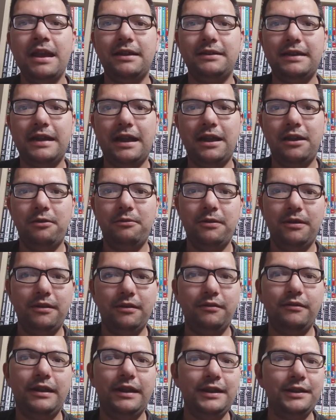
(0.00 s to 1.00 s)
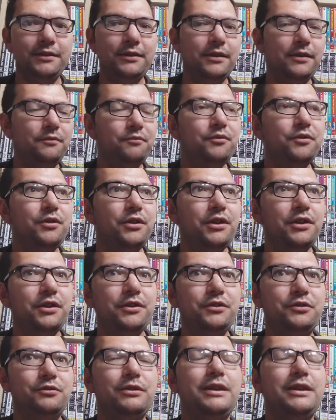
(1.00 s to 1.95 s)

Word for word: Now, in the